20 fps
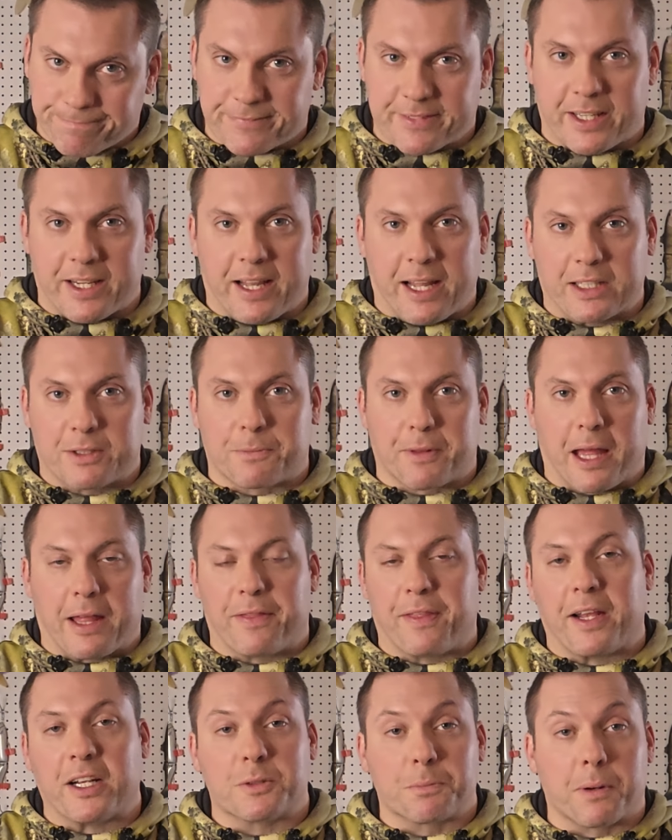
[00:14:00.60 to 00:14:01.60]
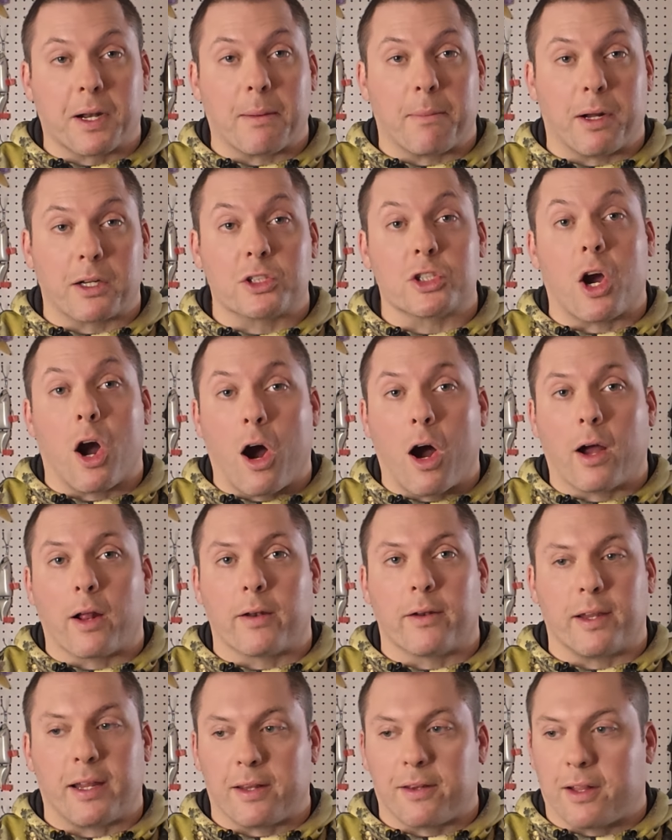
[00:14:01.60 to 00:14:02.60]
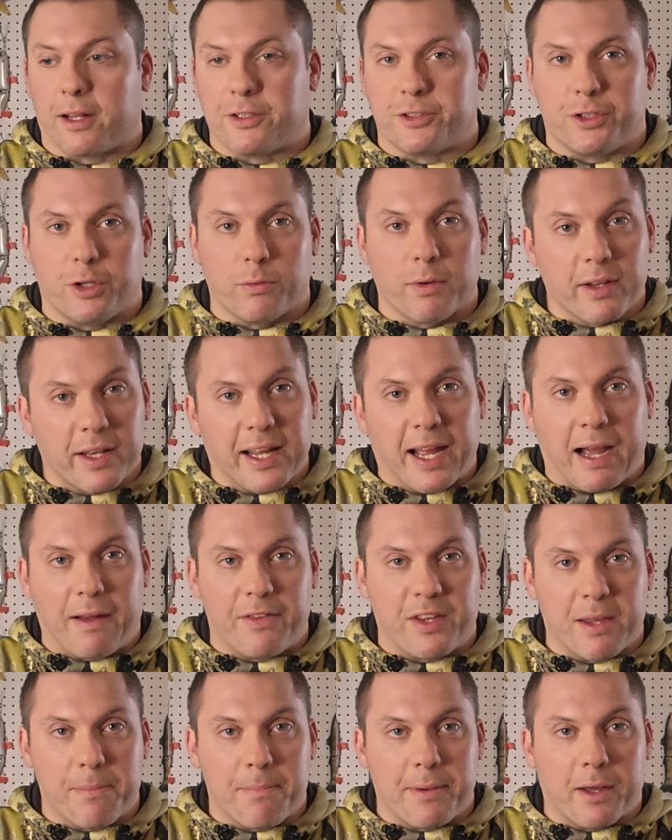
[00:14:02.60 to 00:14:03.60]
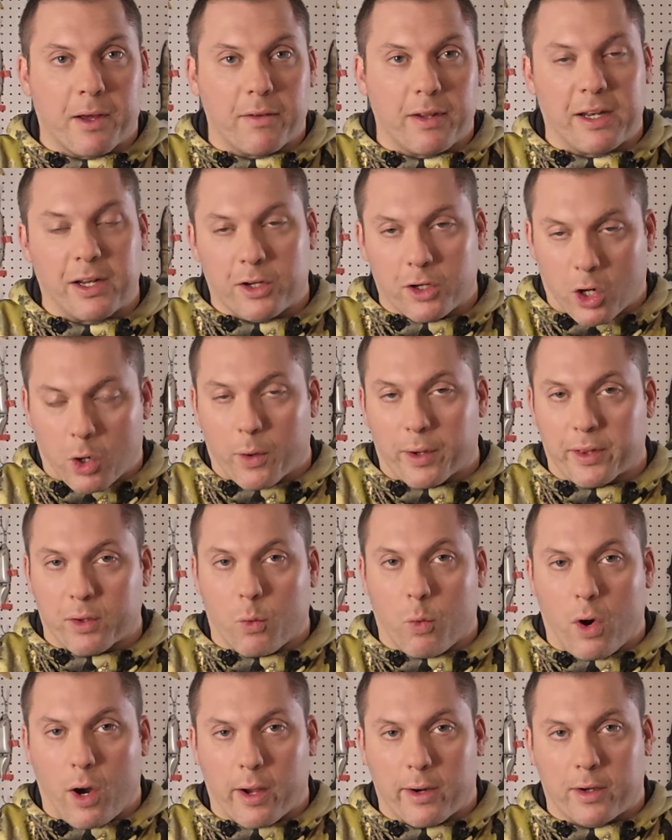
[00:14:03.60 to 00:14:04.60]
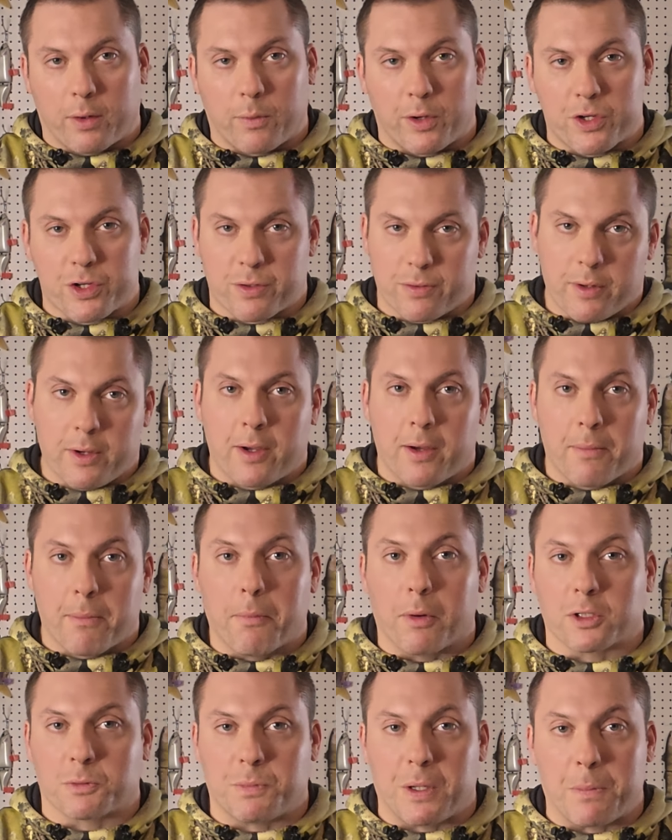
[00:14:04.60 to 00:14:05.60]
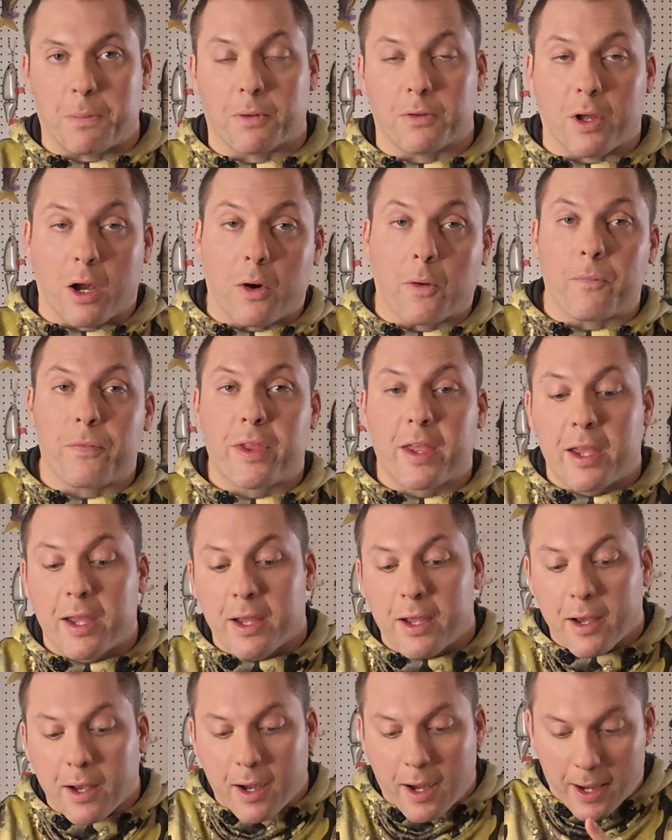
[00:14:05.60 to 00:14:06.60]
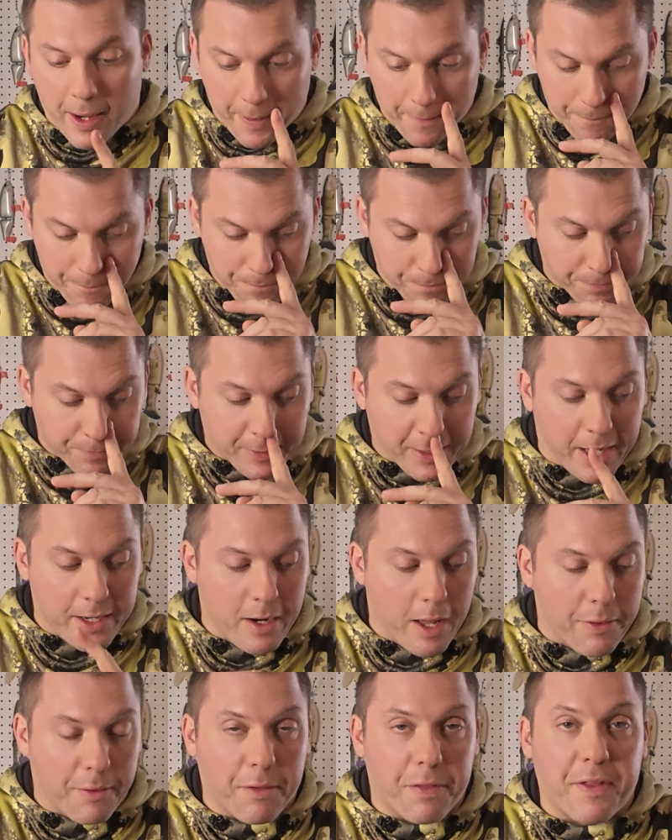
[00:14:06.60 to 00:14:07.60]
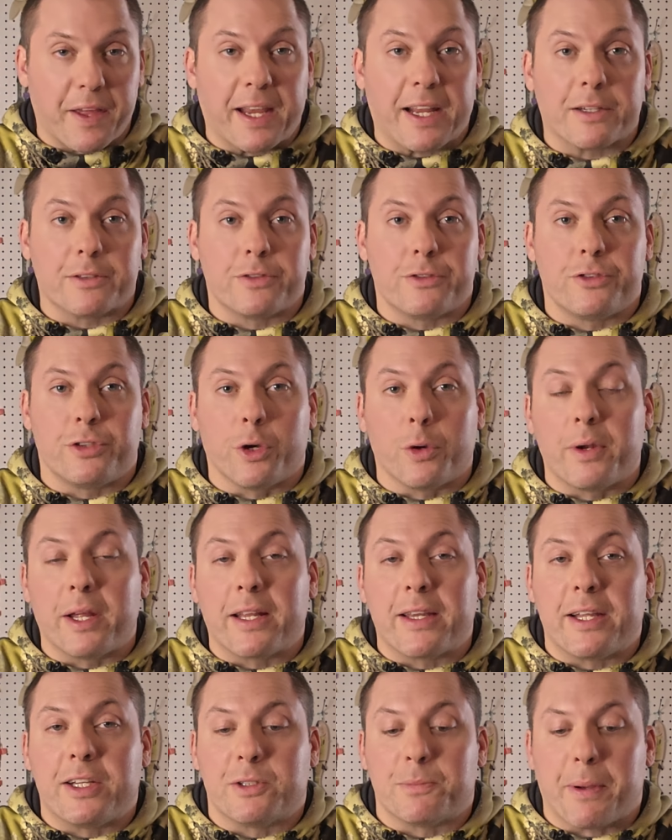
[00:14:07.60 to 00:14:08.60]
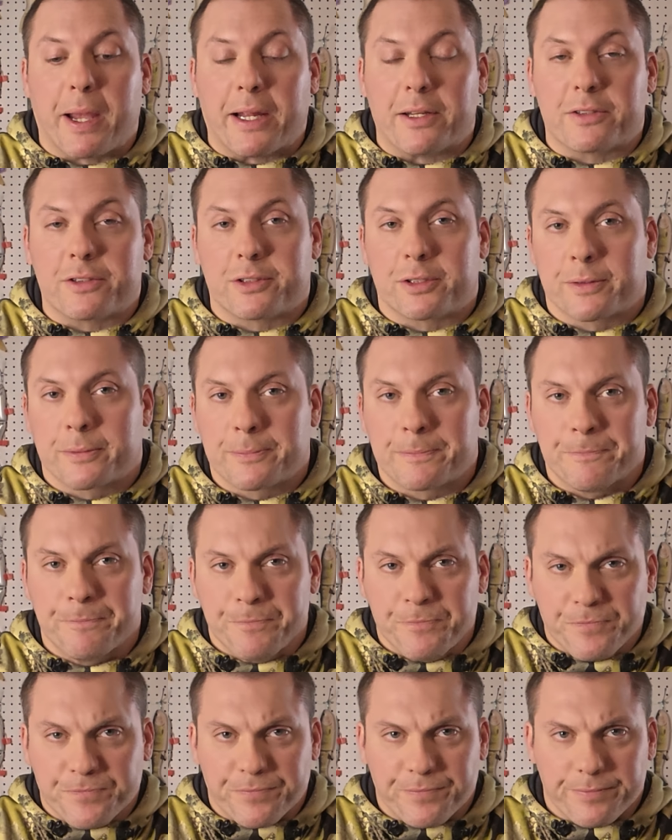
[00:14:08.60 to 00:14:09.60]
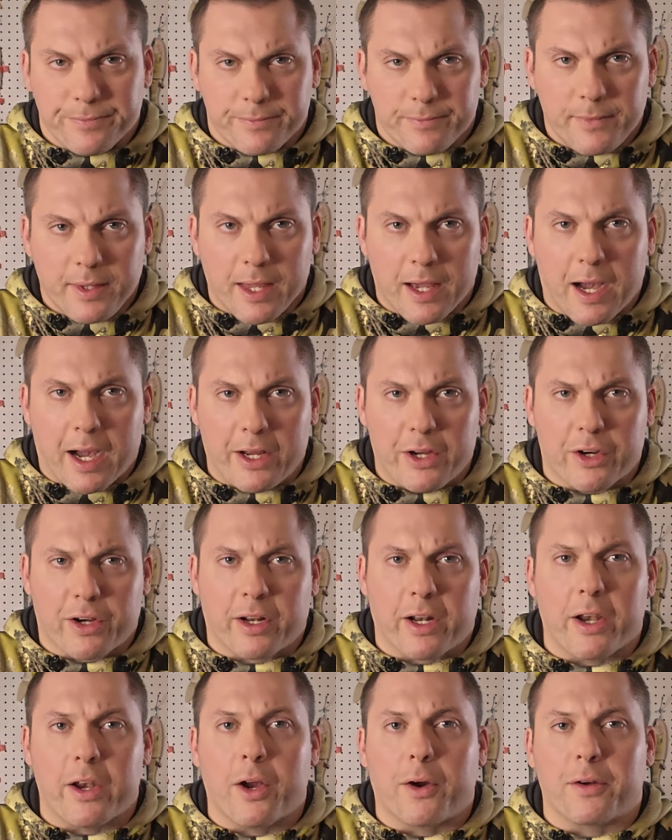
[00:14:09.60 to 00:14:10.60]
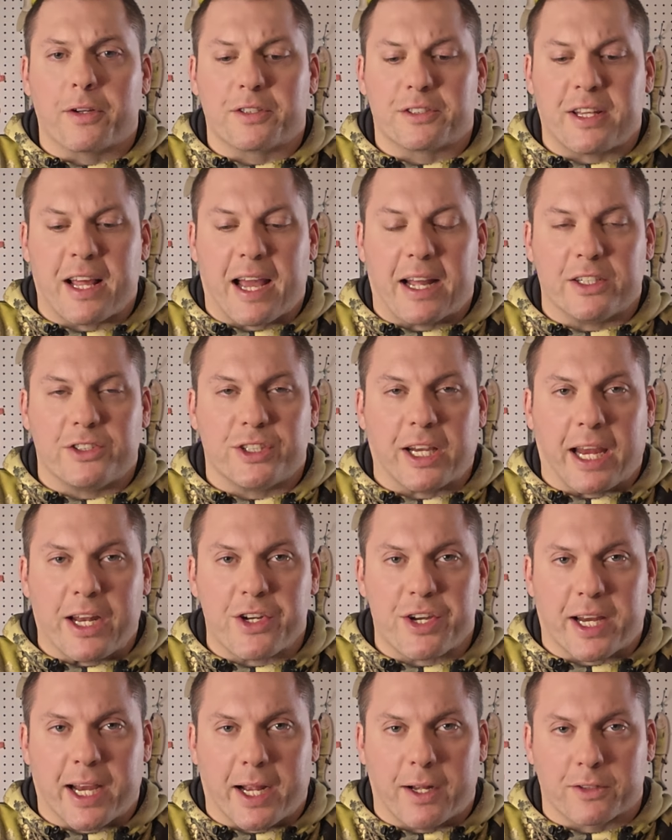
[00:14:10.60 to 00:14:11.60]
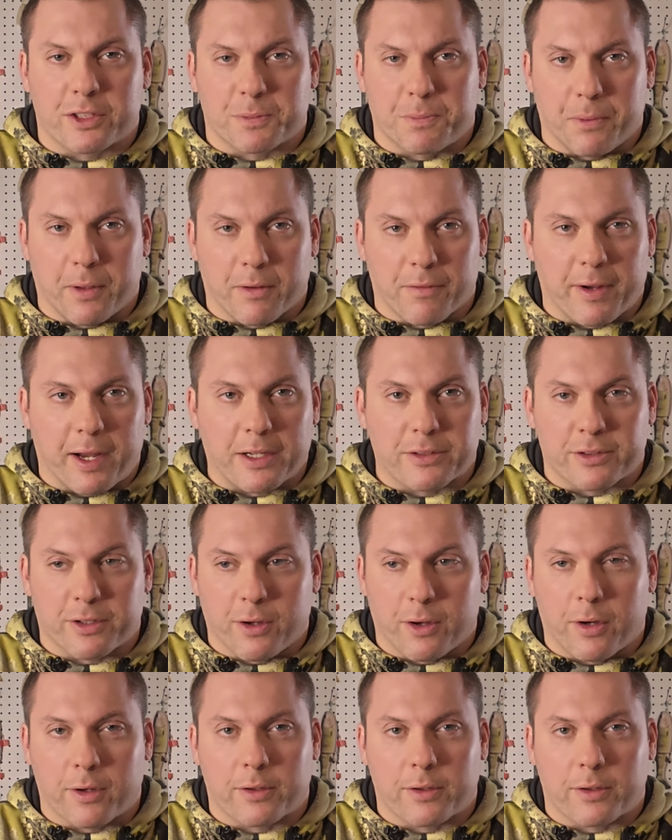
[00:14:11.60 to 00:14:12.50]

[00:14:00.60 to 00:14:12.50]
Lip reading: yeah, that thing's pretty much gone unless you really have the ability to go in the water, which most people don't. Another thing is tuning these baits. You're going to notice that changing out split rings and